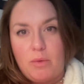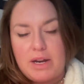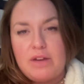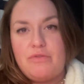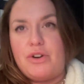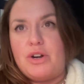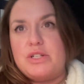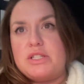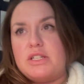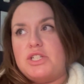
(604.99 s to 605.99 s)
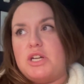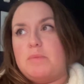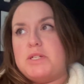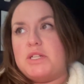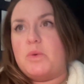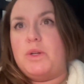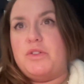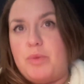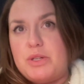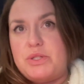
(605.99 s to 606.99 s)
When I first jumped into the world
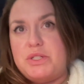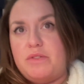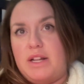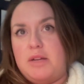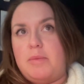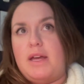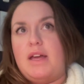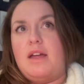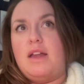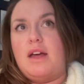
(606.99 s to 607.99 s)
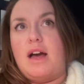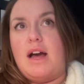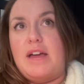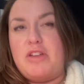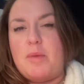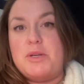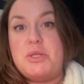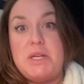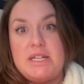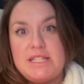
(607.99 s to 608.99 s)
of personal development, I had the
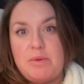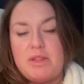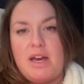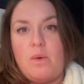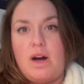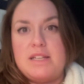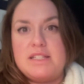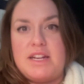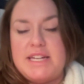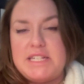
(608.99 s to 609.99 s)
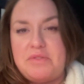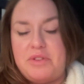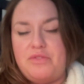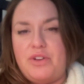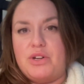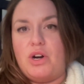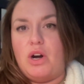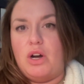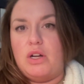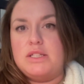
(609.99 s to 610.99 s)
opportunity to sit with ayahuasca and I definitely felt
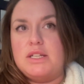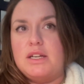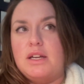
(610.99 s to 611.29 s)
called.